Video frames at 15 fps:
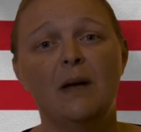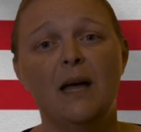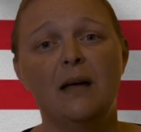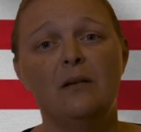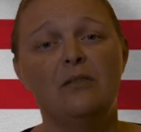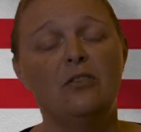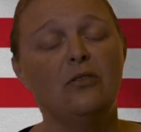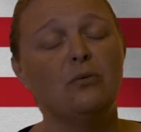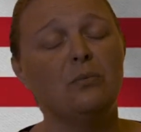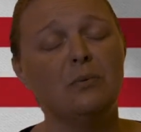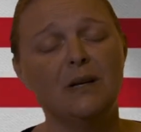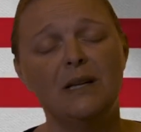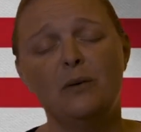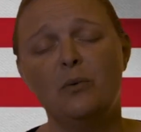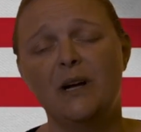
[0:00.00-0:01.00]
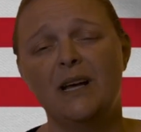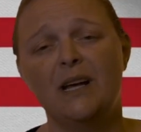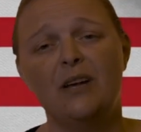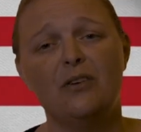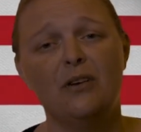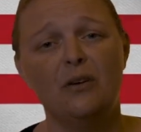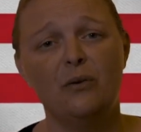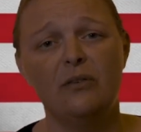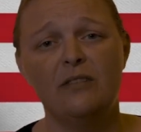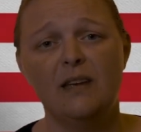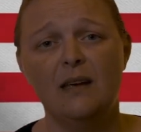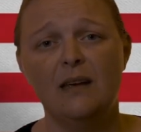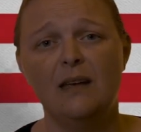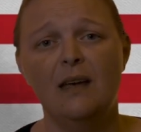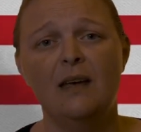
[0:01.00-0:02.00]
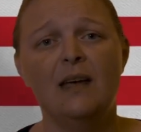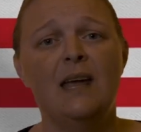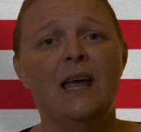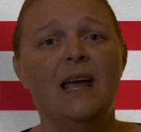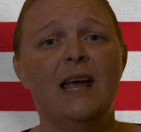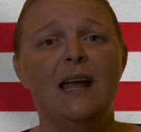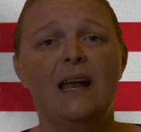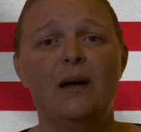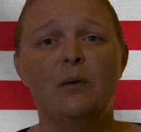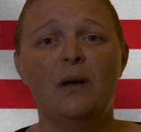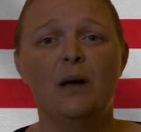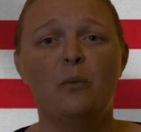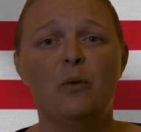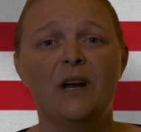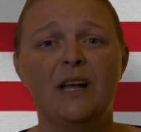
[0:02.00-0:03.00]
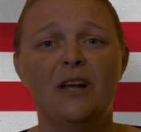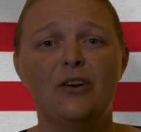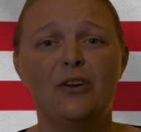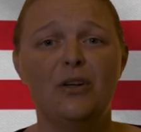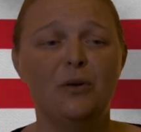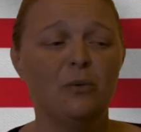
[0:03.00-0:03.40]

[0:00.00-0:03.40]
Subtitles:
I just really want to hear you sing, and I want to hear you